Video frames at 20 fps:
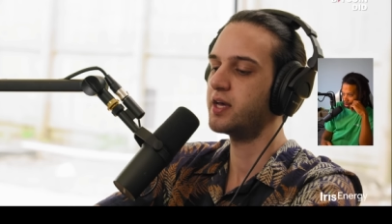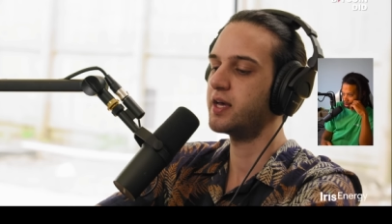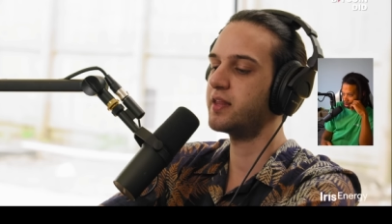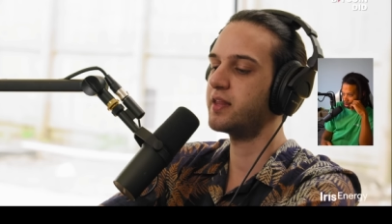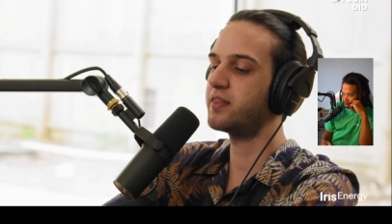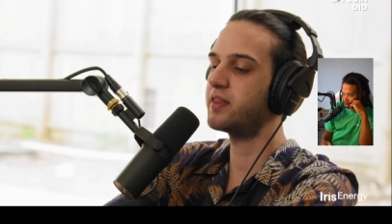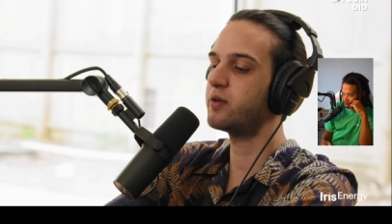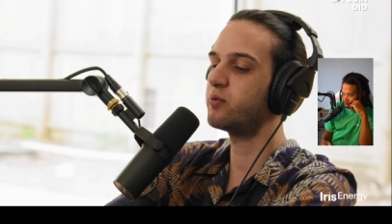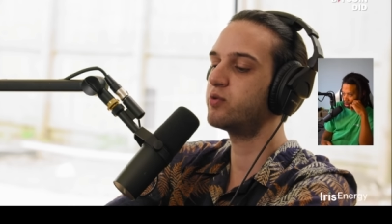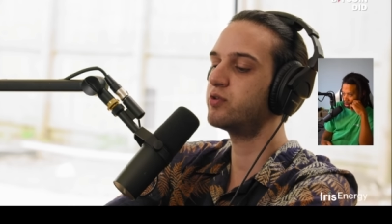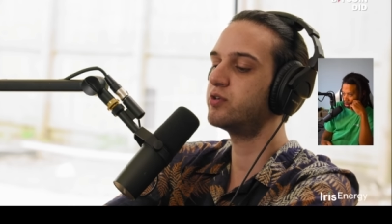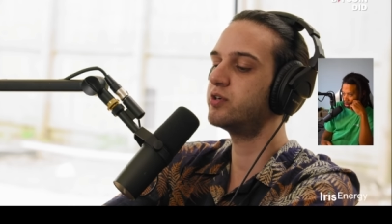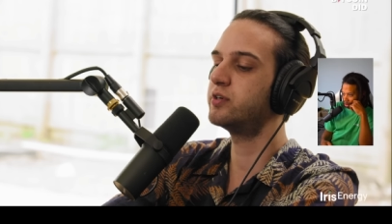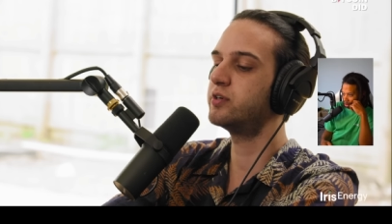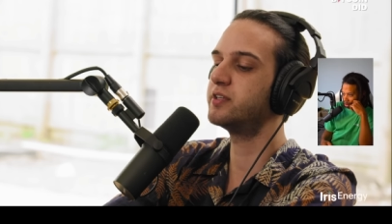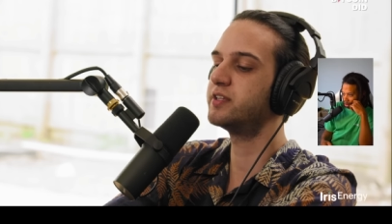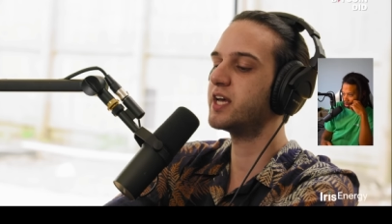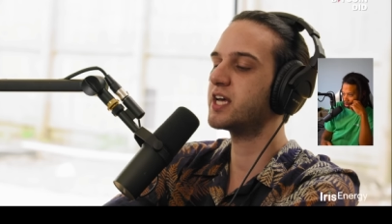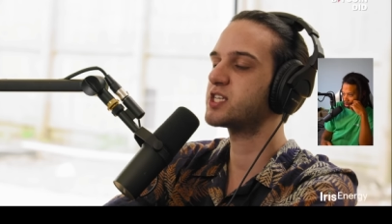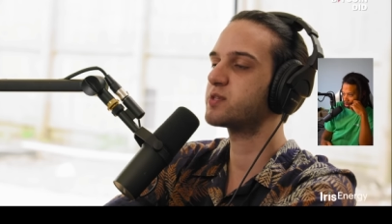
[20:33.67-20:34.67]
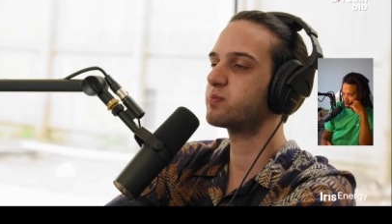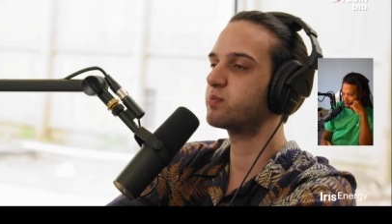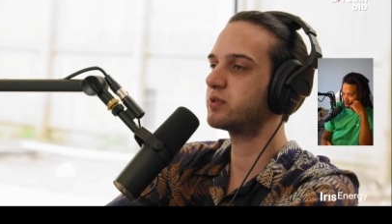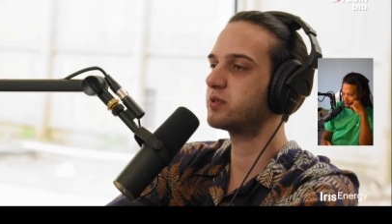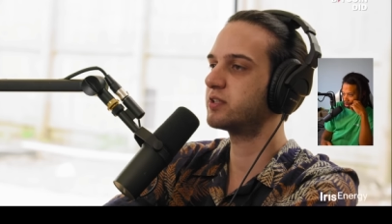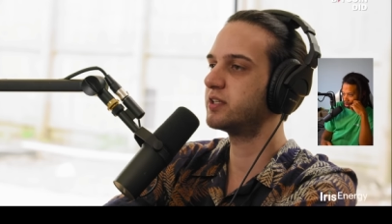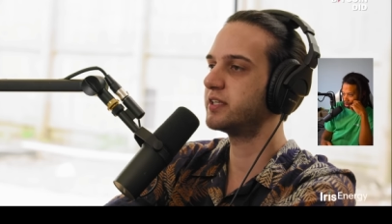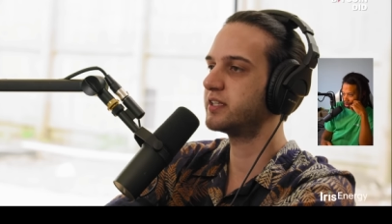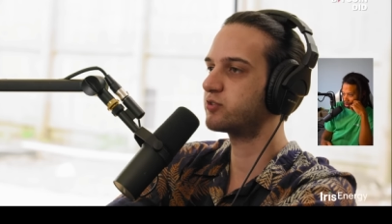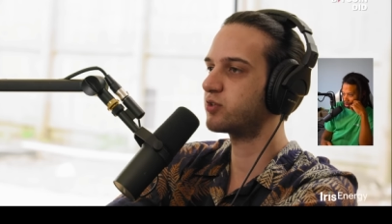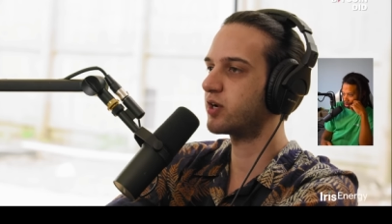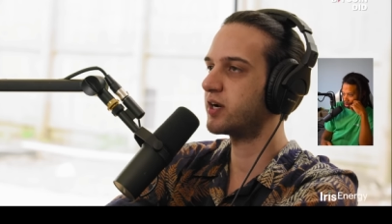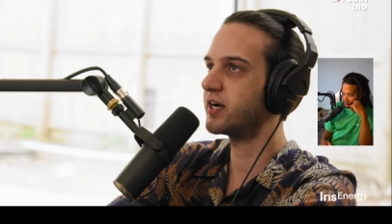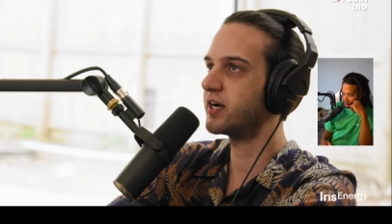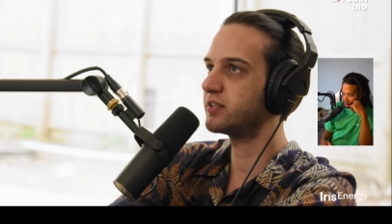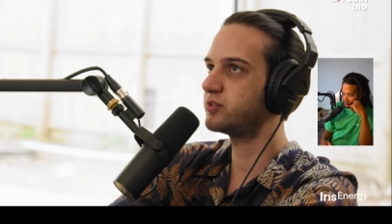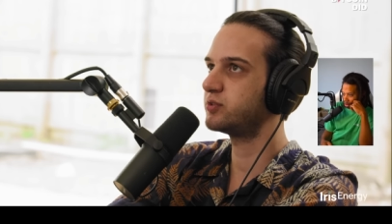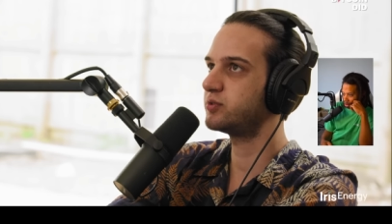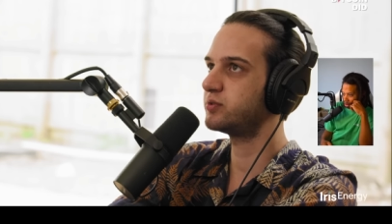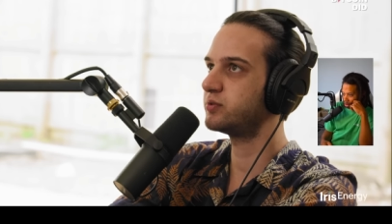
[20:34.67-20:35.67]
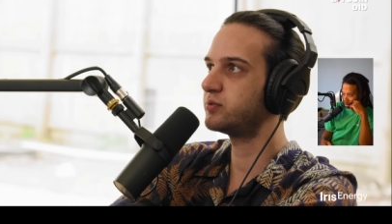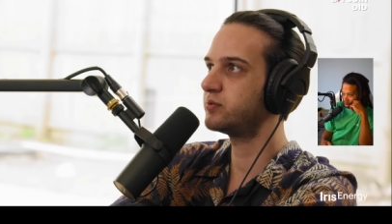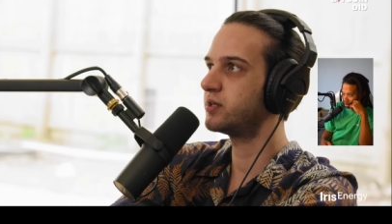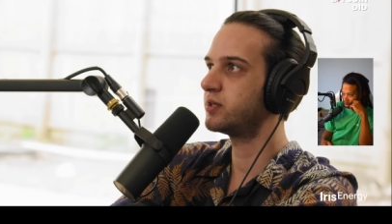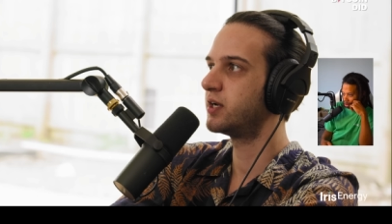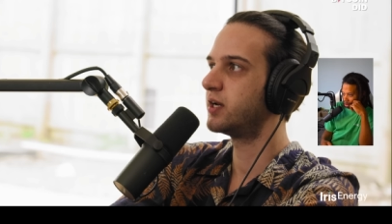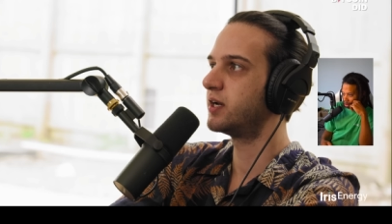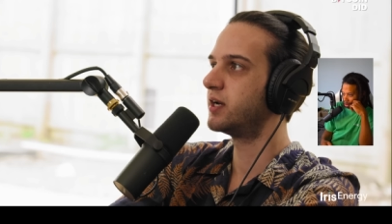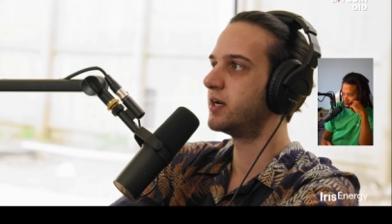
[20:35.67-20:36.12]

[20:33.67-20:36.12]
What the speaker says: And they were desperately trying to